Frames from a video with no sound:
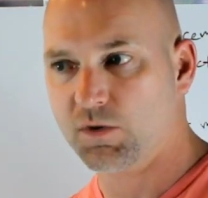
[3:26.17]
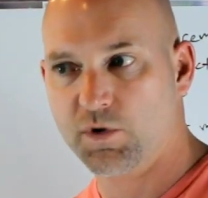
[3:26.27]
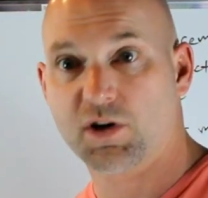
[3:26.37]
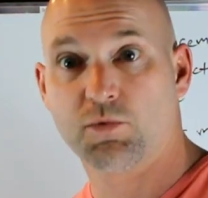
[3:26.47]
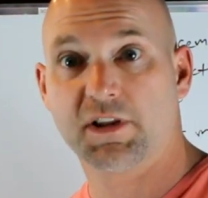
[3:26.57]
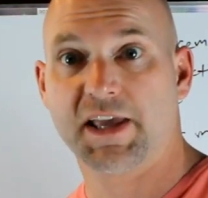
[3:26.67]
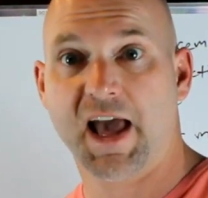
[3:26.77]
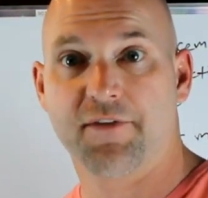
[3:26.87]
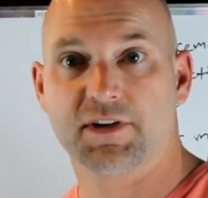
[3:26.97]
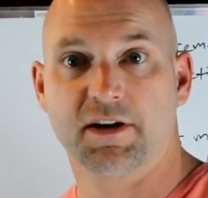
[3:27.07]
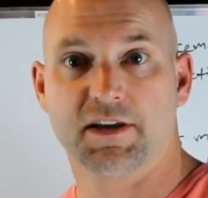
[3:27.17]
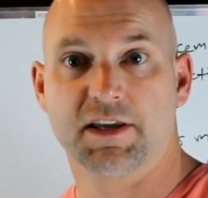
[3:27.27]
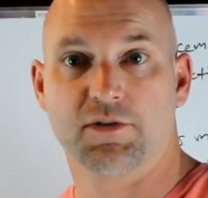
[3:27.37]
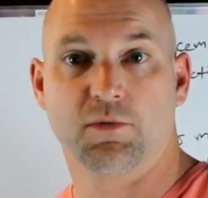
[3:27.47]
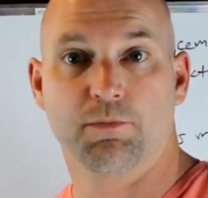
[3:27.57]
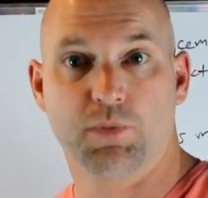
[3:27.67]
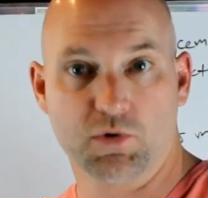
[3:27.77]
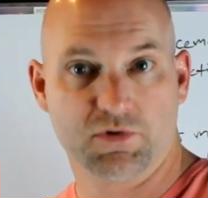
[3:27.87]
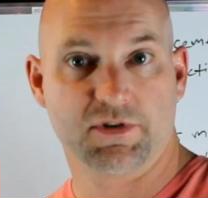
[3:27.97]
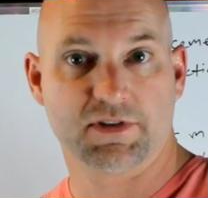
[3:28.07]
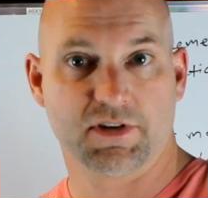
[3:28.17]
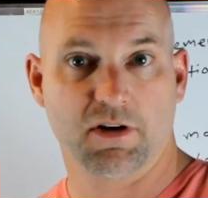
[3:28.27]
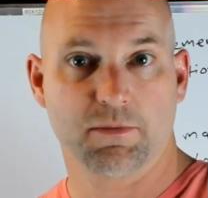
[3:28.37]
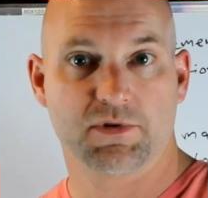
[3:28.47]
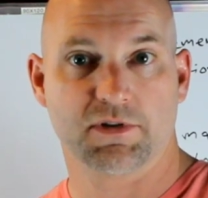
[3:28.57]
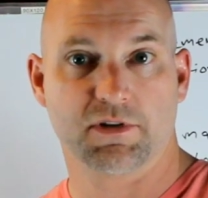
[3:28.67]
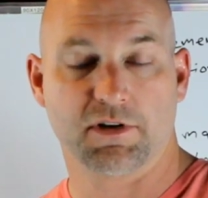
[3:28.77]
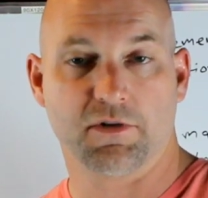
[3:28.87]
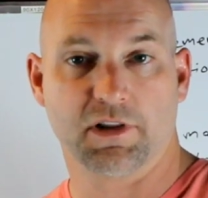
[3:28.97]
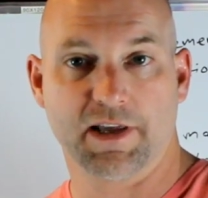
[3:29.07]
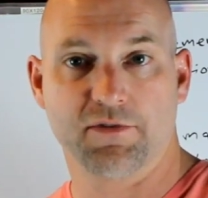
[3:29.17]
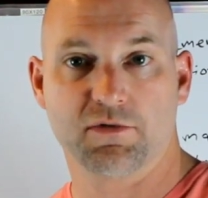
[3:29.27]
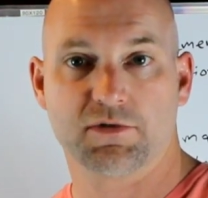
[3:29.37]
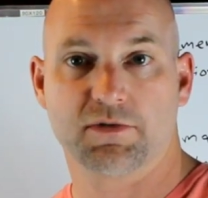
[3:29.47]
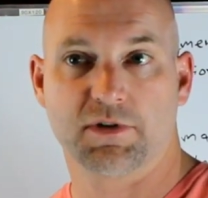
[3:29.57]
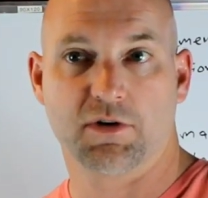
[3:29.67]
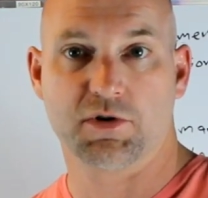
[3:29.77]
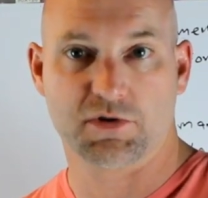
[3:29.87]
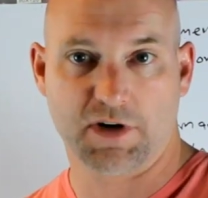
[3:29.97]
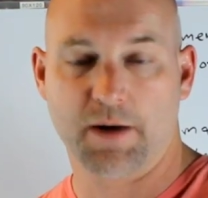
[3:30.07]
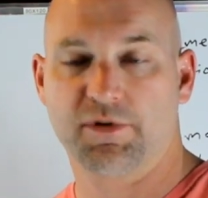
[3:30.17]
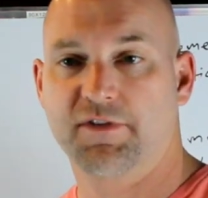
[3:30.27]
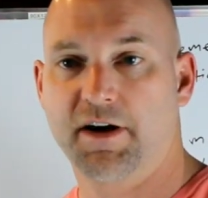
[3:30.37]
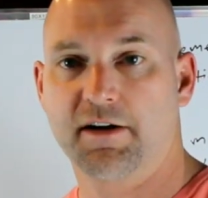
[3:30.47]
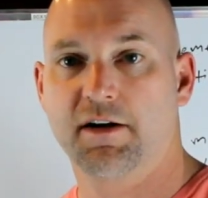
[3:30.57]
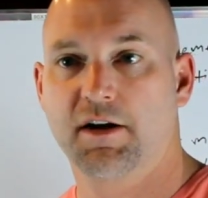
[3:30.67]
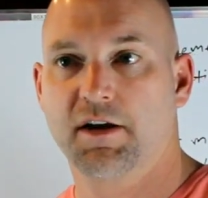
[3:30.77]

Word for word: where you're really having to either boost the subs, you know, the levels, you know, using your amplifier